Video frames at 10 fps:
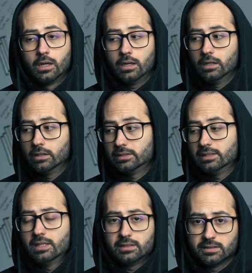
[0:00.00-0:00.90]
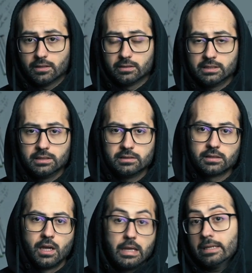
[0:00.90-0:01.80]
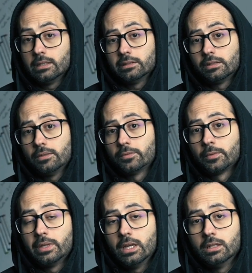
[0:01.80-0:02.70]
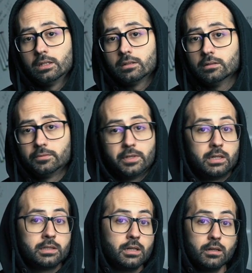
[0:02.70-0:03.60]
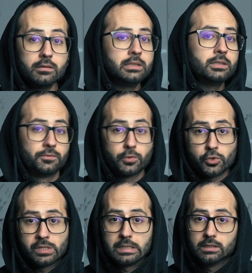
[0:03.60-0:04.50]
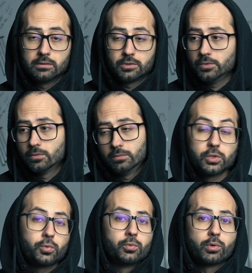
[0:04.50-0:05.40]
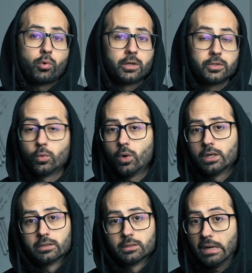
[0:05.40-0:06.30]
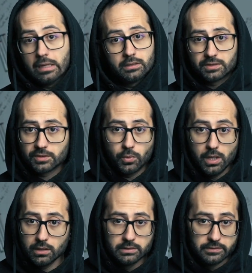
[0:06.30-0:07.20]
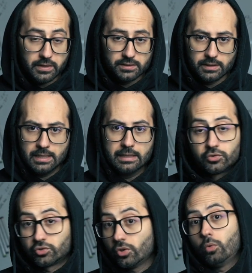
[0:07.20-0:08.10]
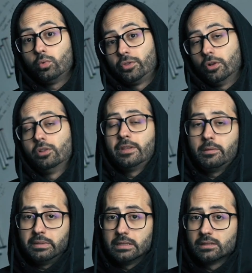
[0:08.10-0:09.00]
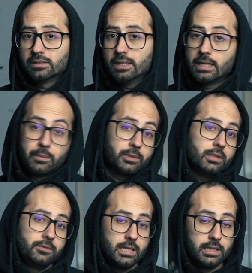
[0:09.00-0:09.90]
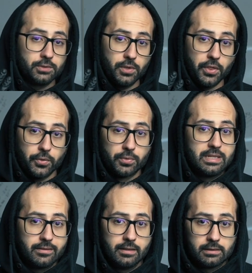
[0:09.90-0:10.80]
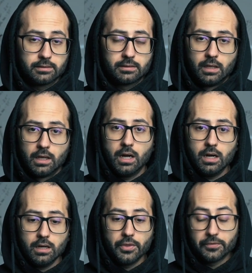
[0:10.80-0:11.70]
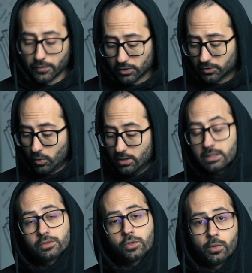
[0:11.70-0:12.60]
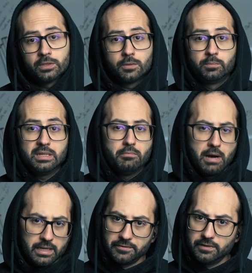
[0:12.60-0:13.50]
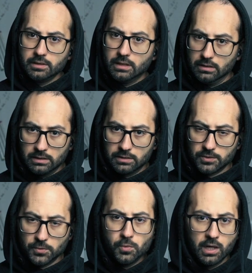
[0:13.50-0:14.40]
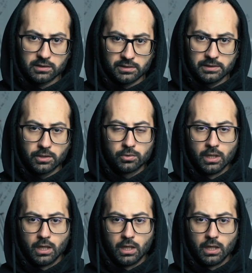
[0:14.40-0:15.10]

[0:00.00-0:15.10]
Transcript: to get these LEDs. And it can save you from the headache of getting an LED conversion kit too, which would require you to wire in a ballast as well and things like that. So with all of that being said, I'm gonna leave you guys with 3 things. The first one is going to be my affiliate link to Auxito.